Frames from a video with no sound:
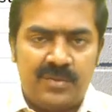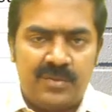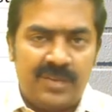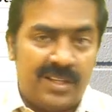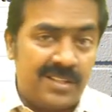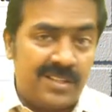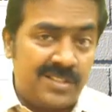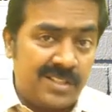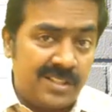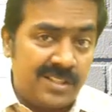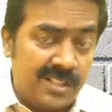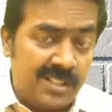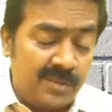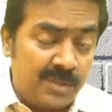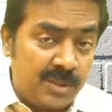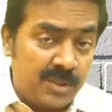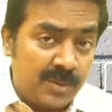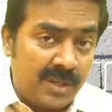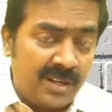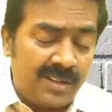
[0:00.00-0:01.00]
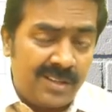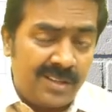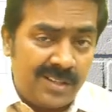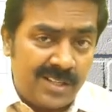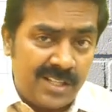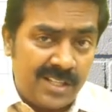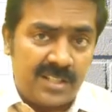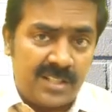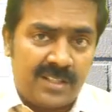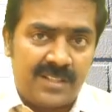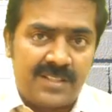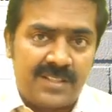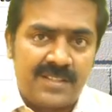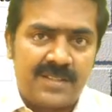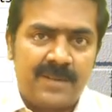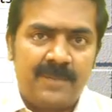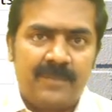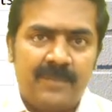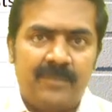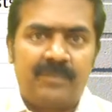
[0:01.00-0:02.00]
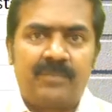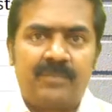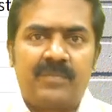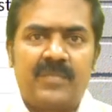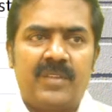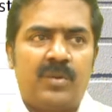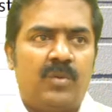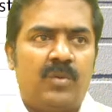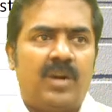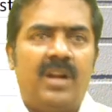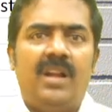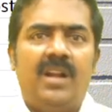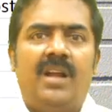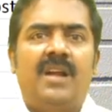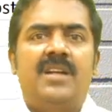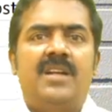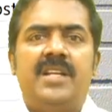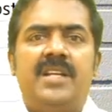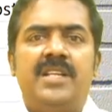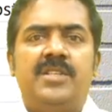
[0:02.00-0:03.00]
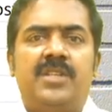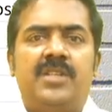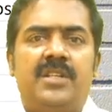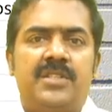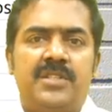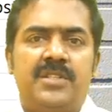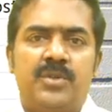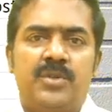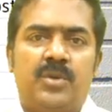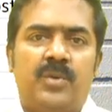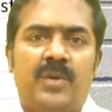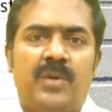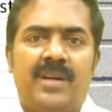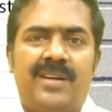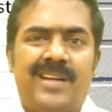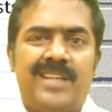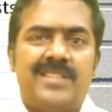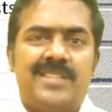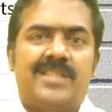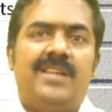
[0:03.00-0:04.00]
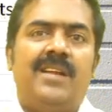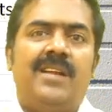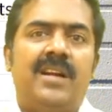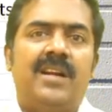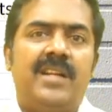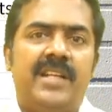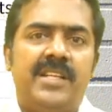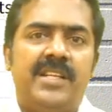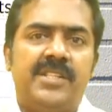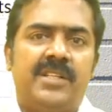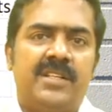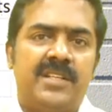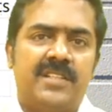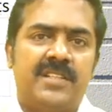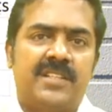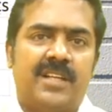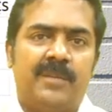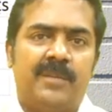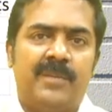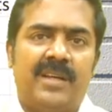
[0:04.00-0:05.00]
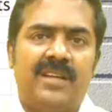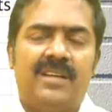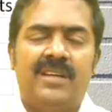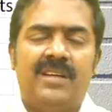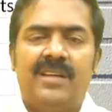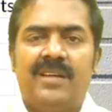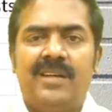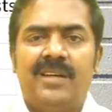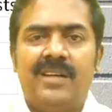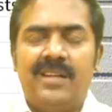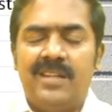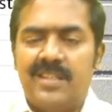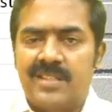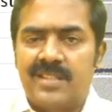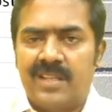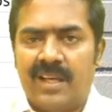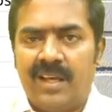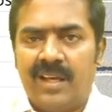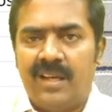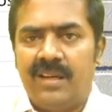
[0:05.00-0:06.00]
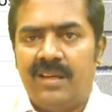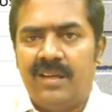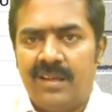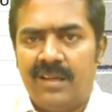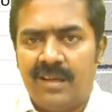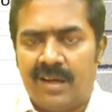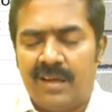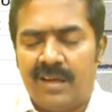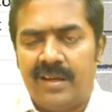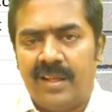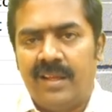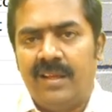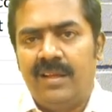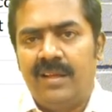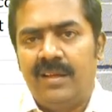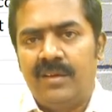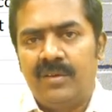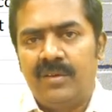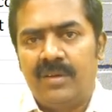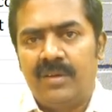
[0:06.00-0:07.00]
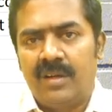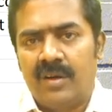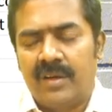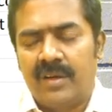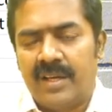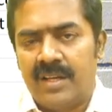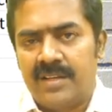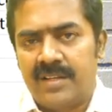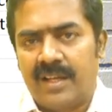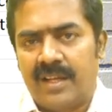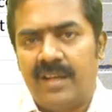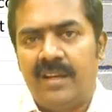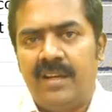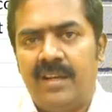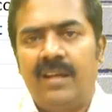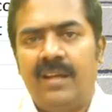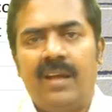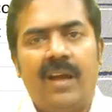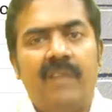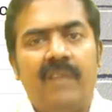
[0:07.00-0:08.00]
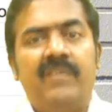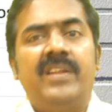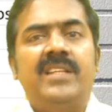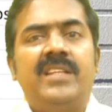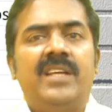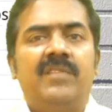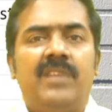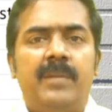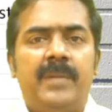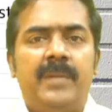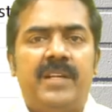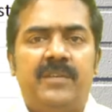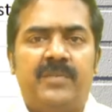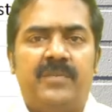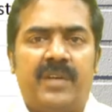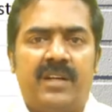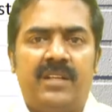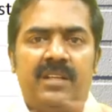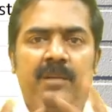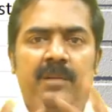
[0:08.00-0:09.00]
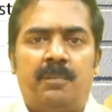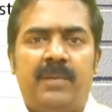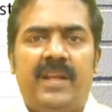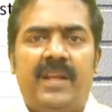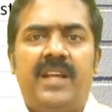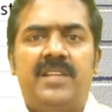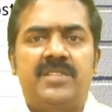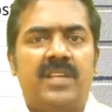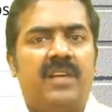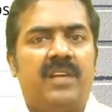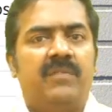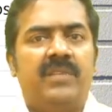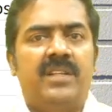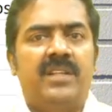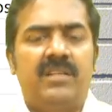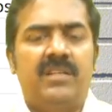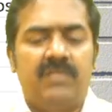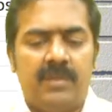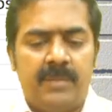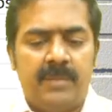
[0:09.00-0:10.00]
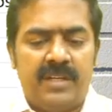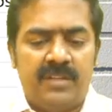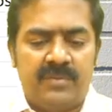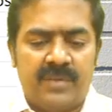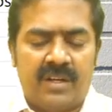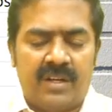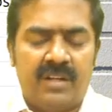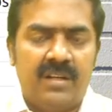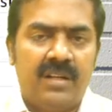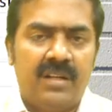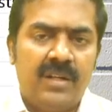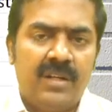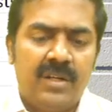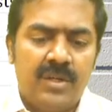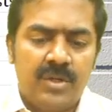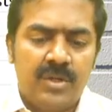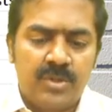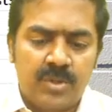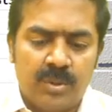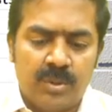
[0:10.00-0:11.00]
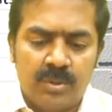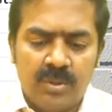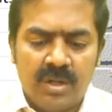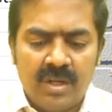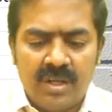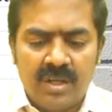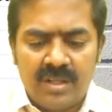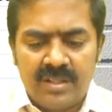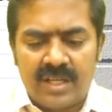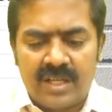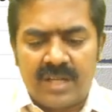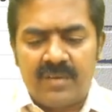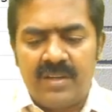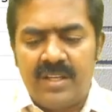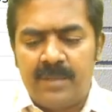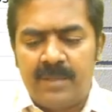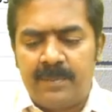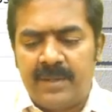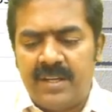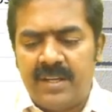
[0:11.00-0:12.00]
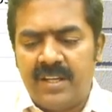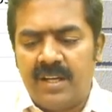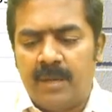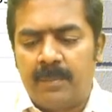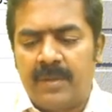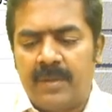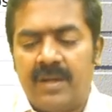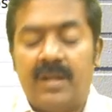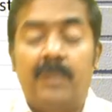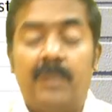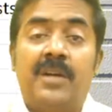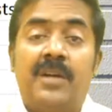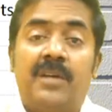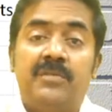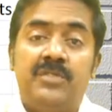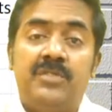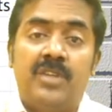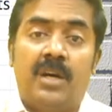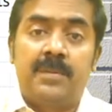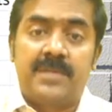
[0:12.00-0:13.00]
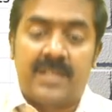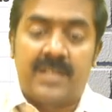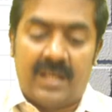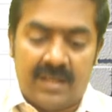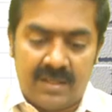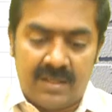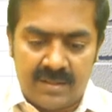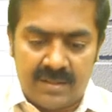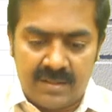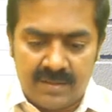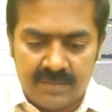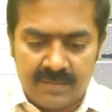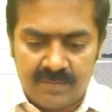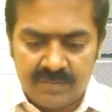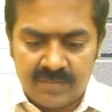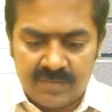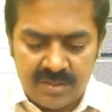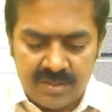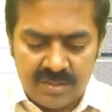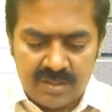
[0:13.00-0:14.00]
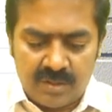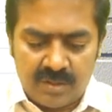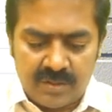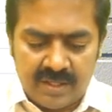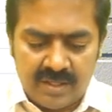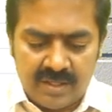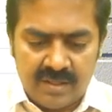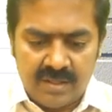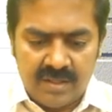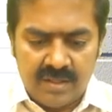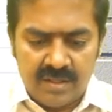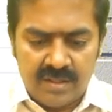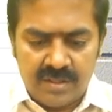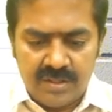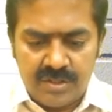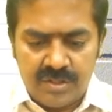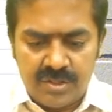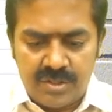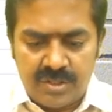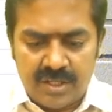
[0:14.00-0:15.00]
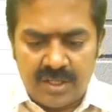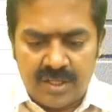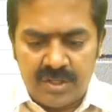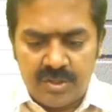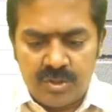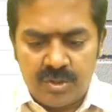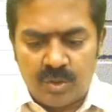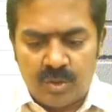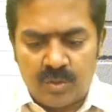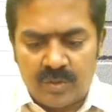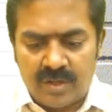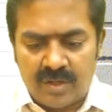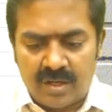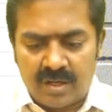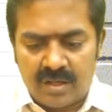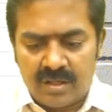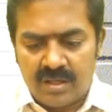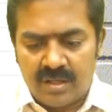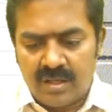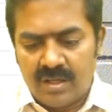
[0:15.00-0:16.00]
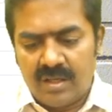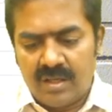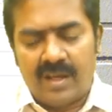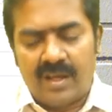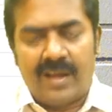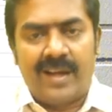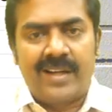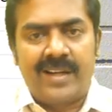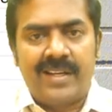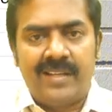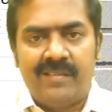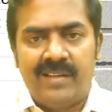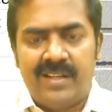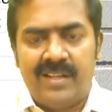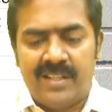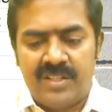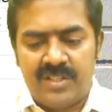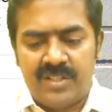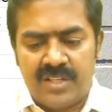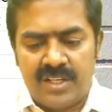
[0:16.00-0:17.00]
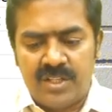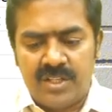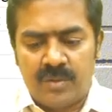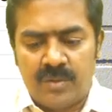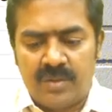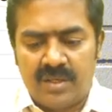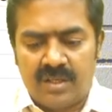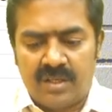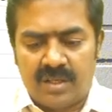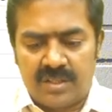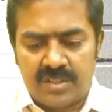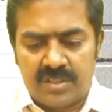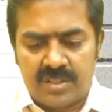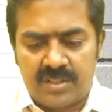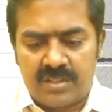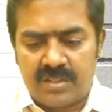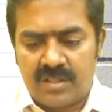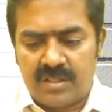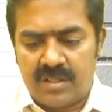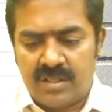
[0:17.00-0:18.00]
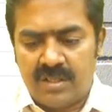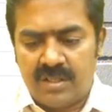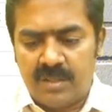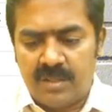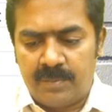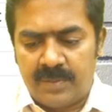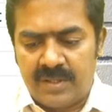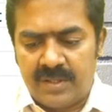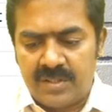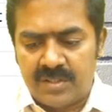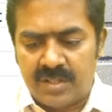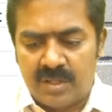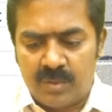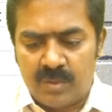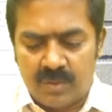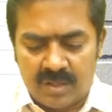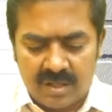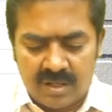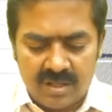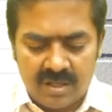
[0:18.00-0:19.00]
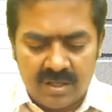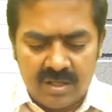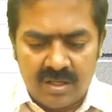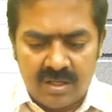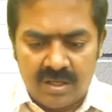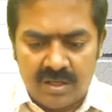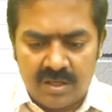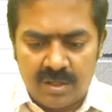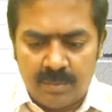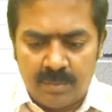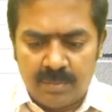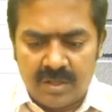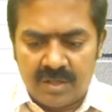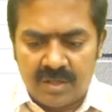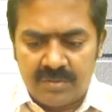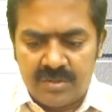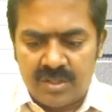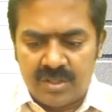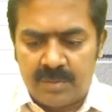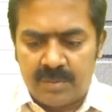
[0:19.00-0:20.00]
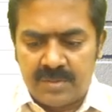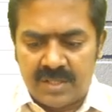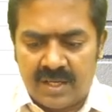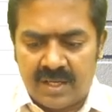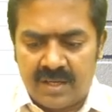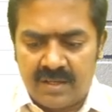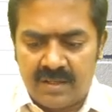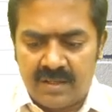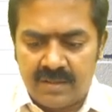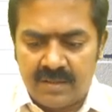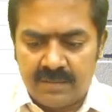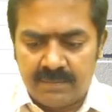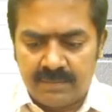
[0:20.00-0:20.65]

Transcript: We are stitching which one? T-shirts. One lot t-shirts is over. Next lot t-shirt is coming. Design, cutting, okay, tailoring, everything will be different. The plates, everything will be different. So that will depending upon number of jobs handled. Okay, changeover activity, changeover costs depends on what? Number of jobs handled.